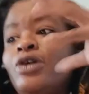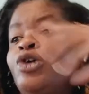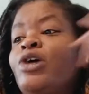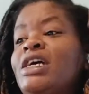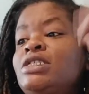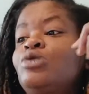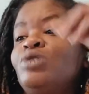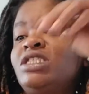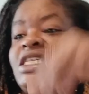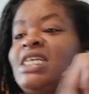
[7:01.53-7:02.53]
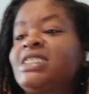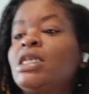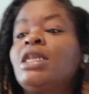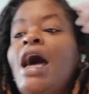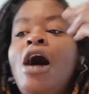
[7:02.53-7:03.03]
your intuition is
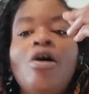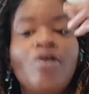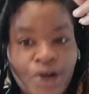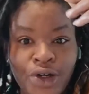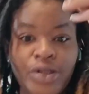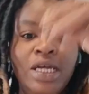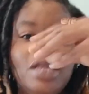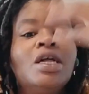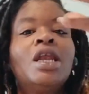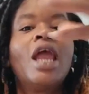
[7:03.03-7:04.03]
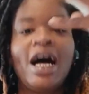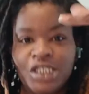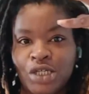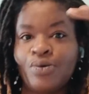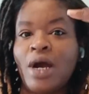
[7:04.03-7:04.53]
louder than the
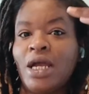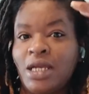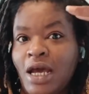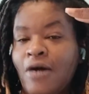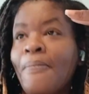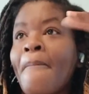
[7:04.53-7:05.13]
logic right now.